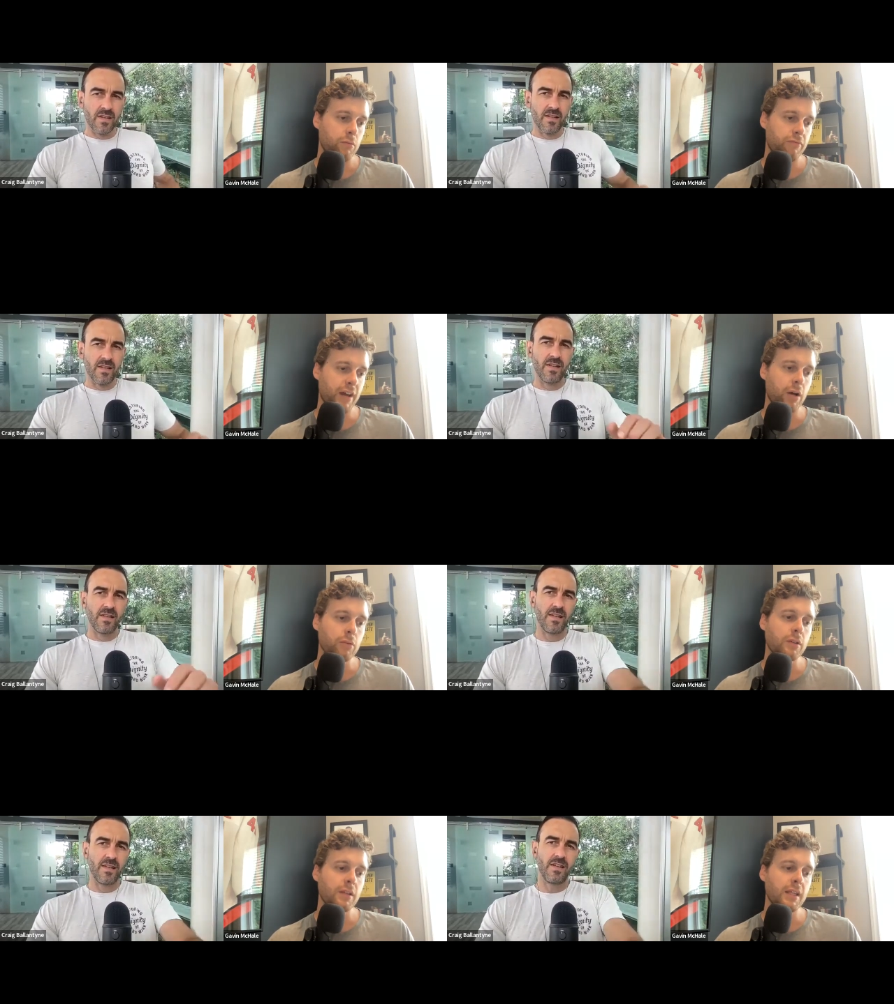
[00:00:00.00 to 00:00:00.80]

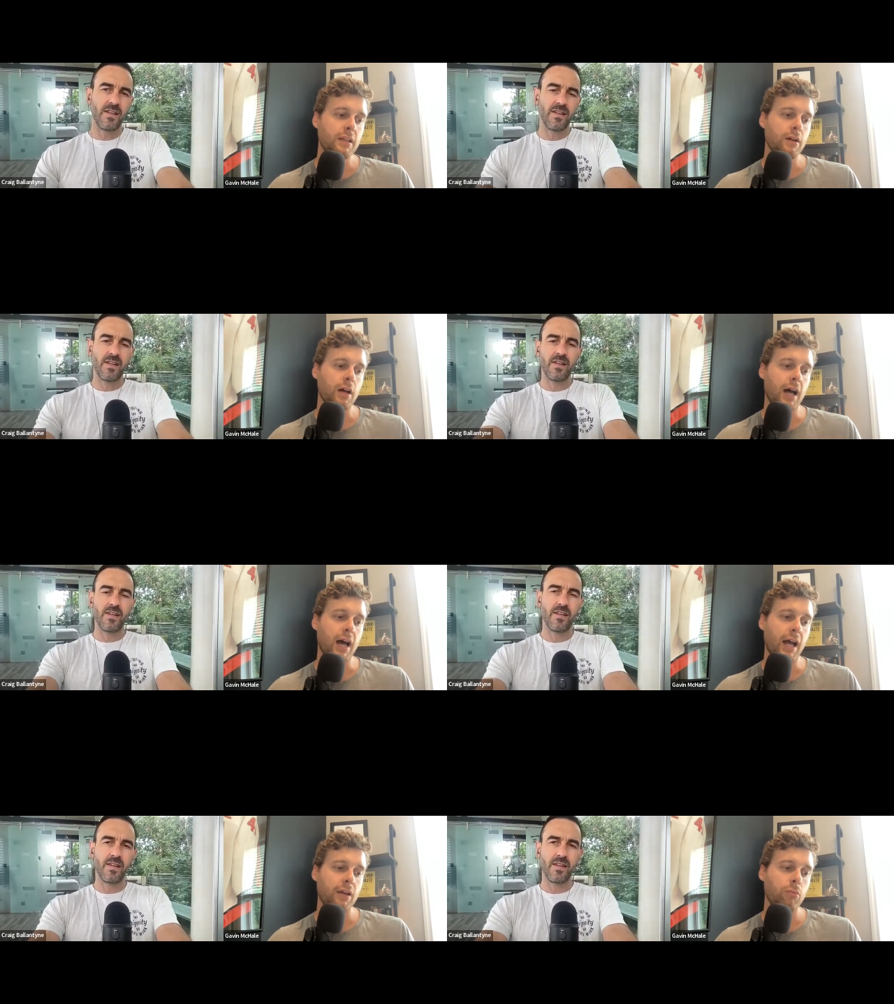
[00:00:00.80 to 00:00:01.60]
Speaker 1: found that
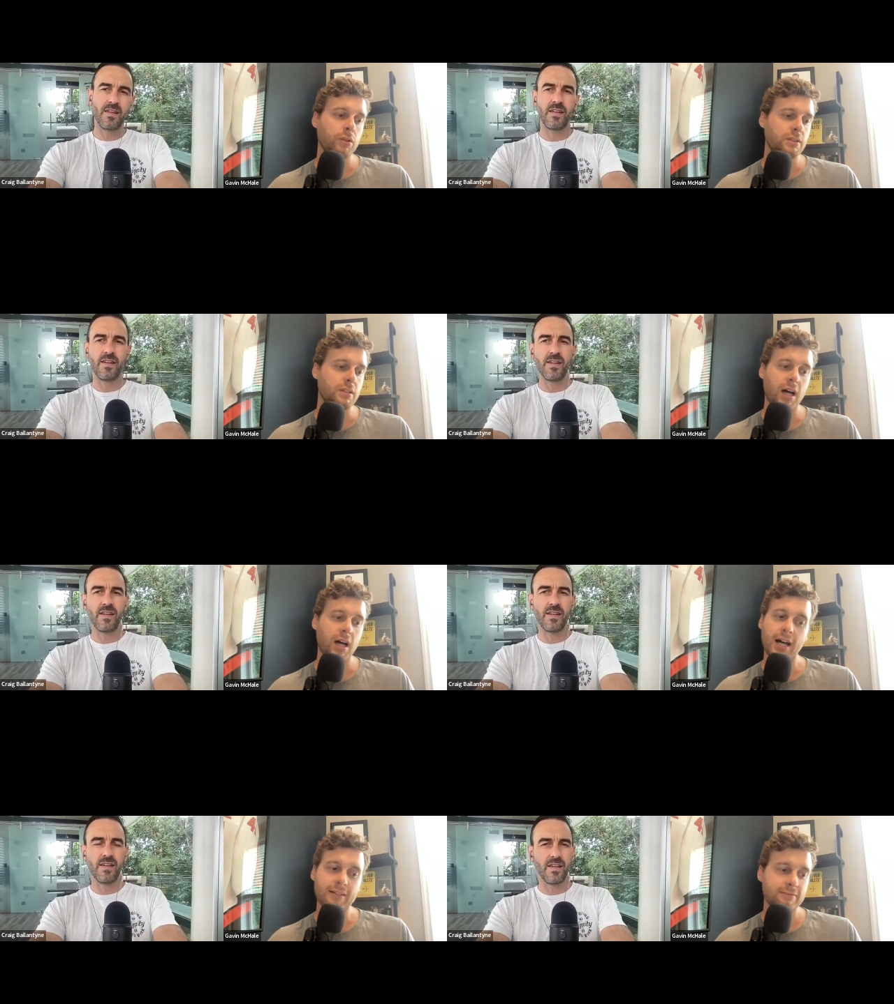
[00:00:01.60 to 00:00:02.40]
I was
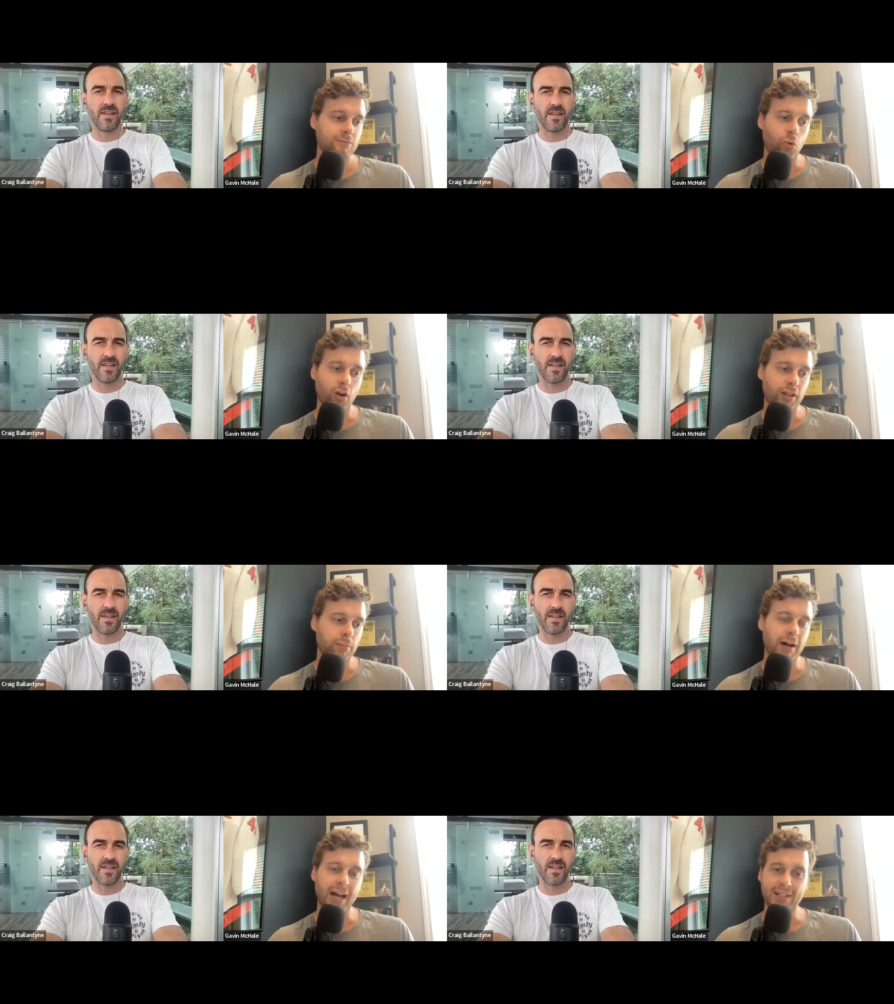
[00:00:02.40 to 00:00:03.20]
not wanting to
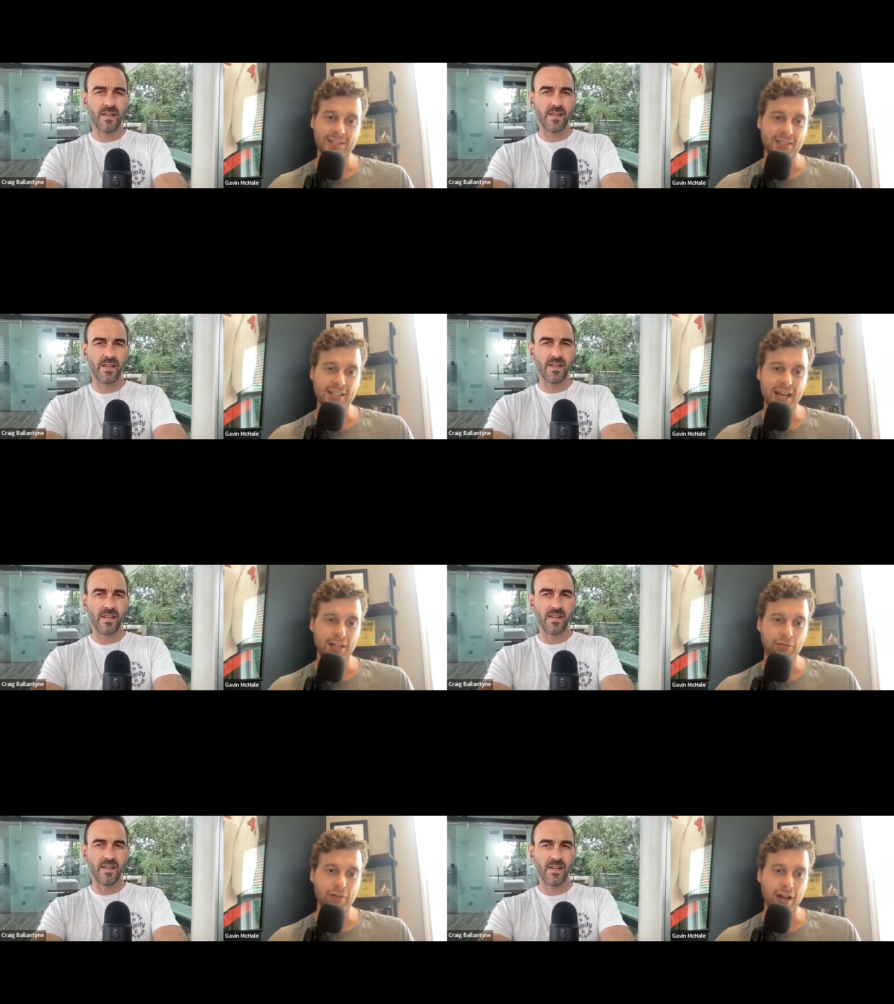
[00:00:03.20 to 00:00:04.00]
buy into the nine
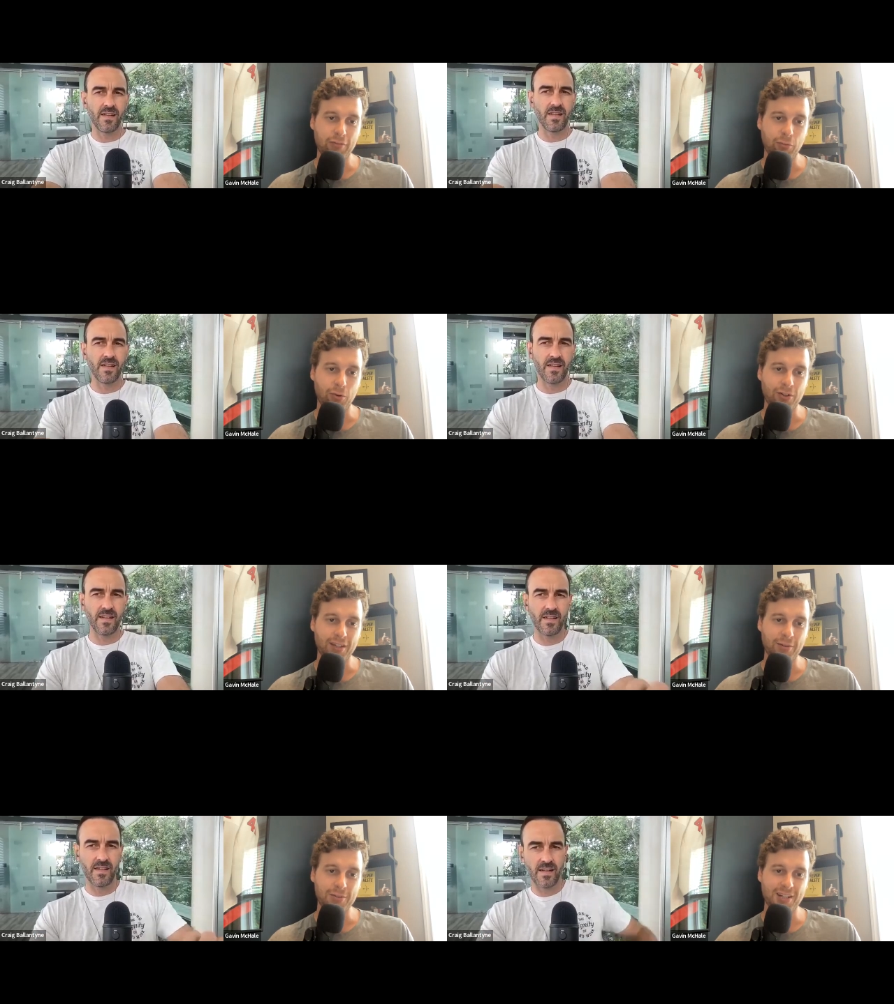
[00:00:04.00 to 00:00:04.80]
to five world.
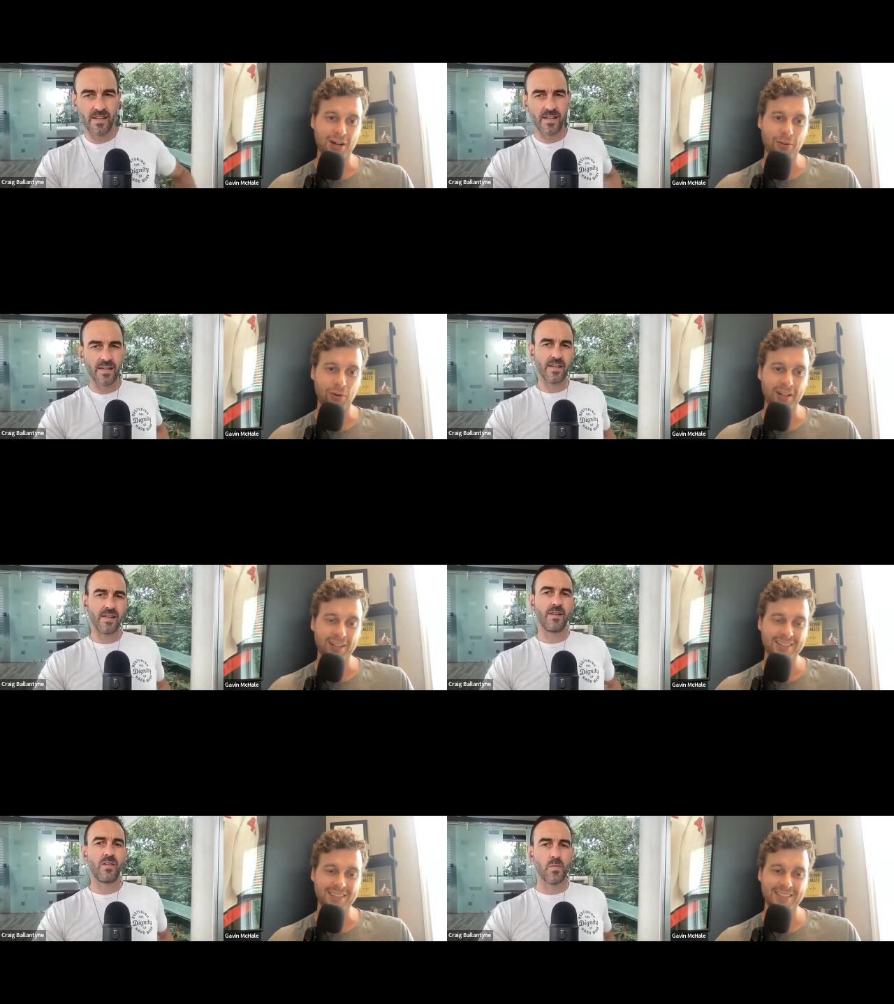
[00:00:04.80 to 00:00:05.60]
I was not wanting
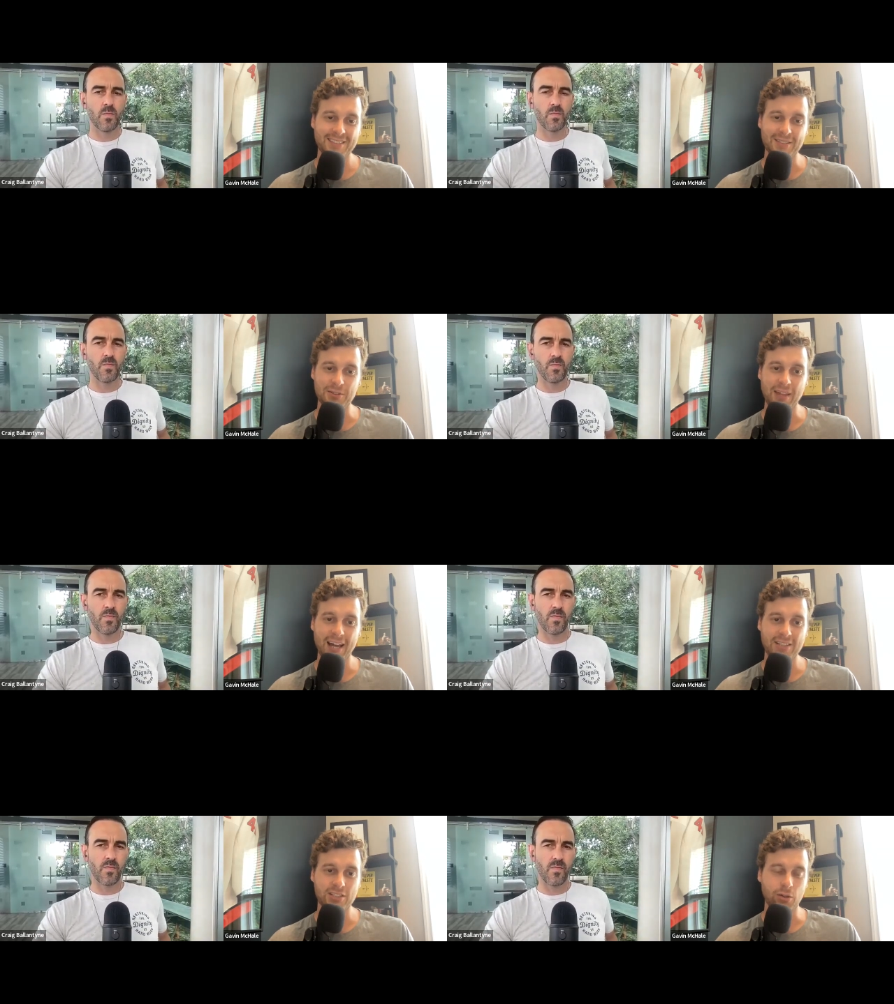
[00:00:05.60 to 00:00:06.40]
to to do
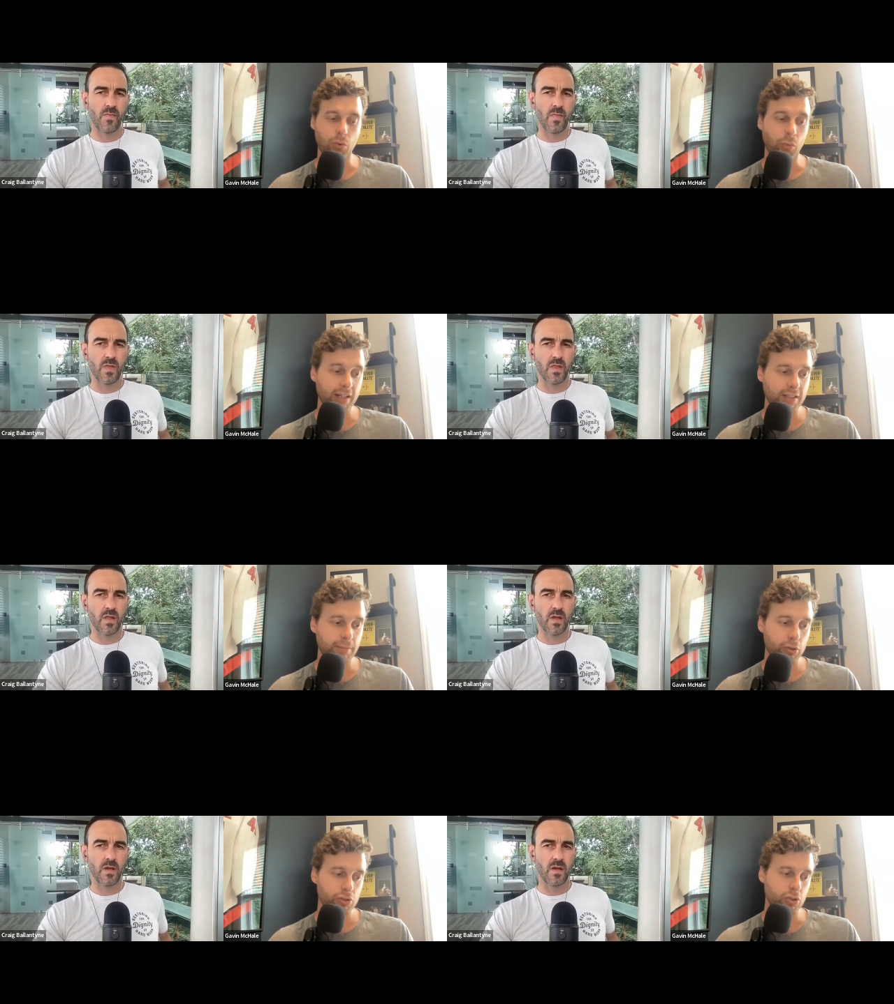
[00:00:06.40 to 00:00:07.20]
that. So I went into
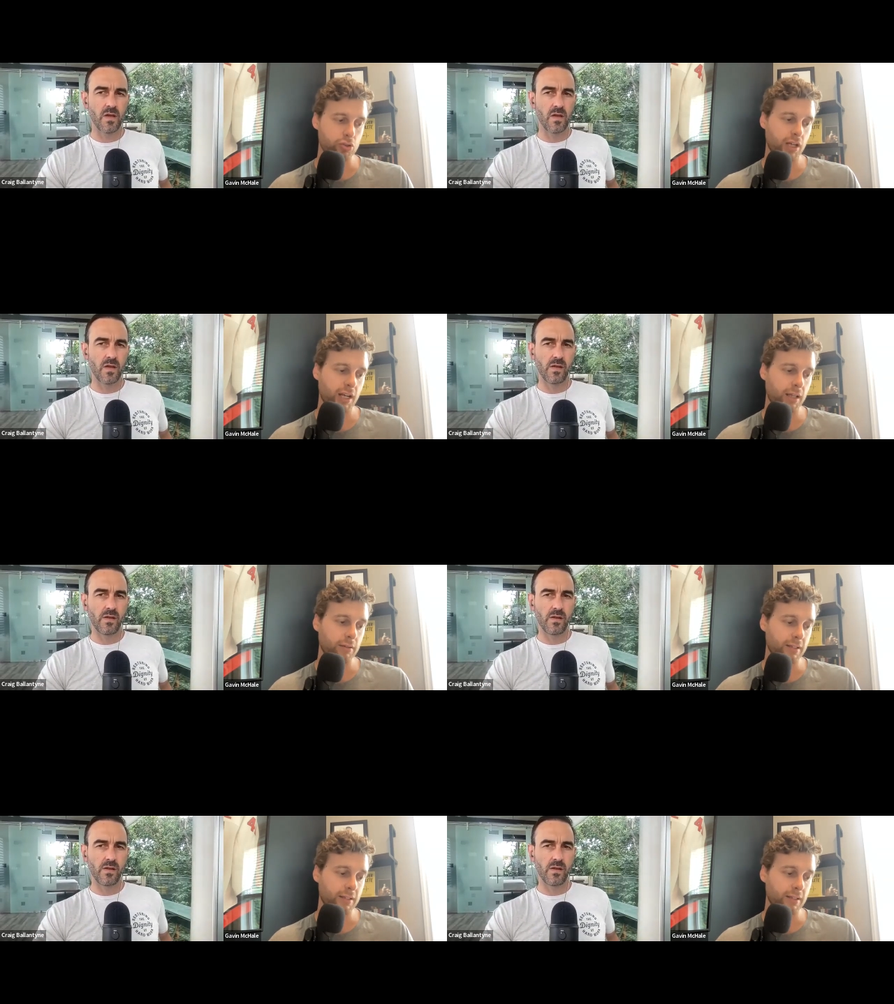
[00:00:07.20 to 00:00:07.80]
personal training,